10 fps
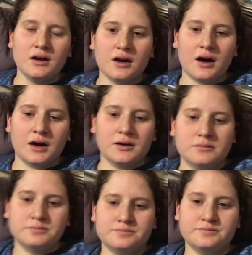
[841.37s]

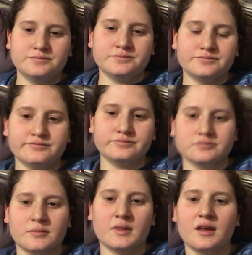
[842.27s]

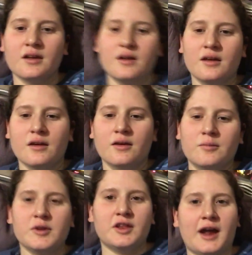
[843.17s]

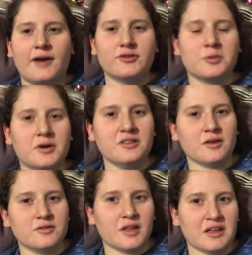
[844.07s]
But then afterwards,
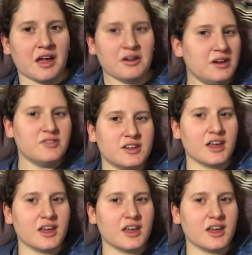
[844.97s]
I was like, I don't even